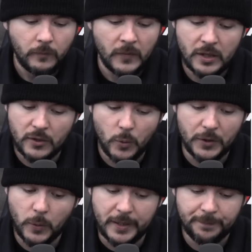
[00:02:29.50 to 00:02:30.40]
Here's one
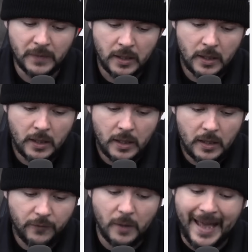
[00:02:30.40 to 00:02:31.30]
tweet
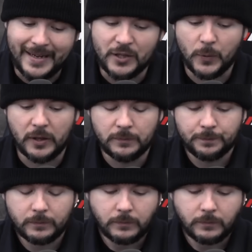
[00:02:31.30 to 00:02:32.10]
from at Israel.